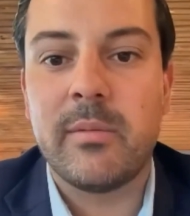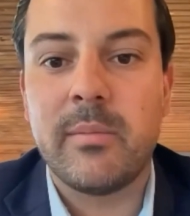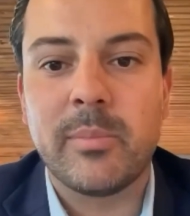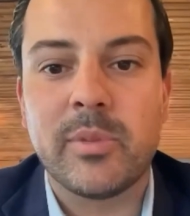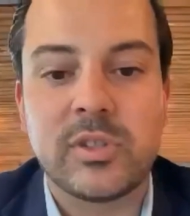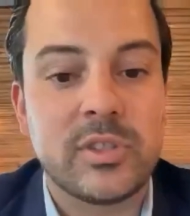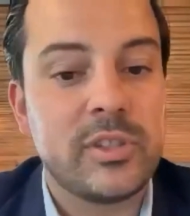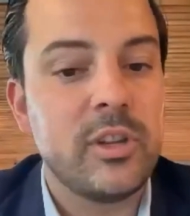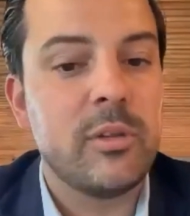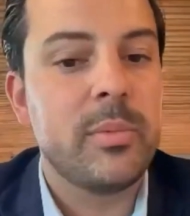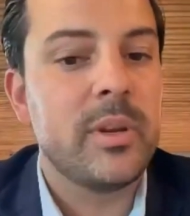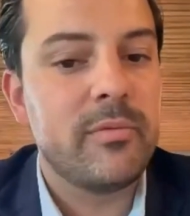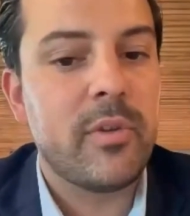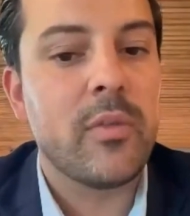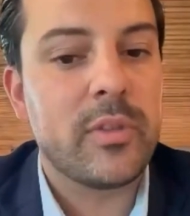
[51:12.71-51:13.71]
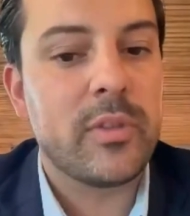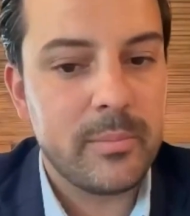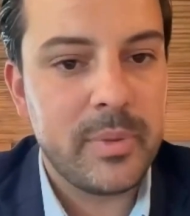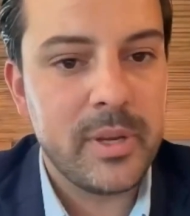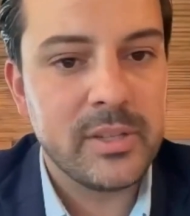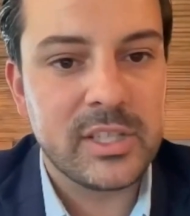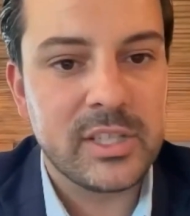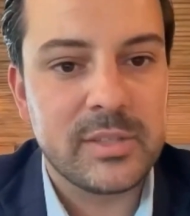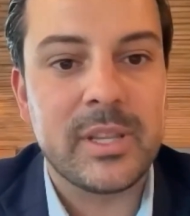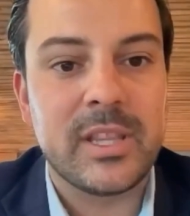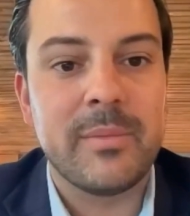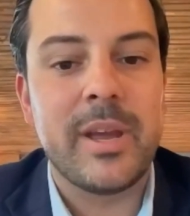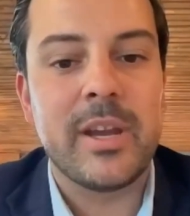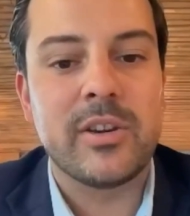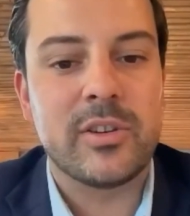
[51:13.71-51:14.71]
members can still be involved in the business, but the
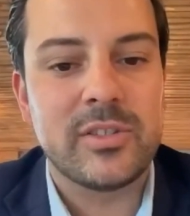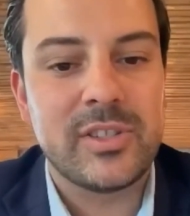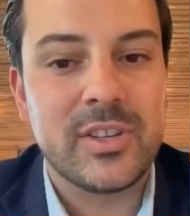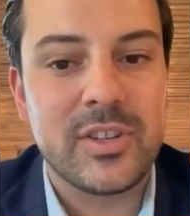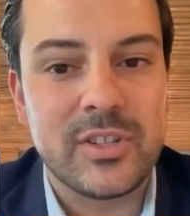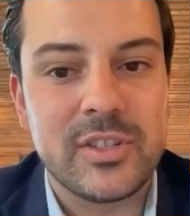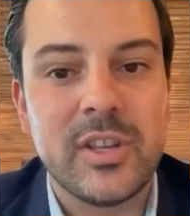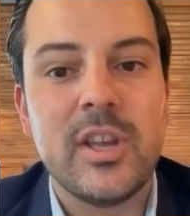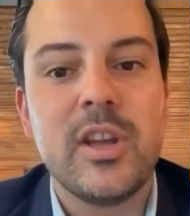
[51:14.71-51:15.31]
major decisions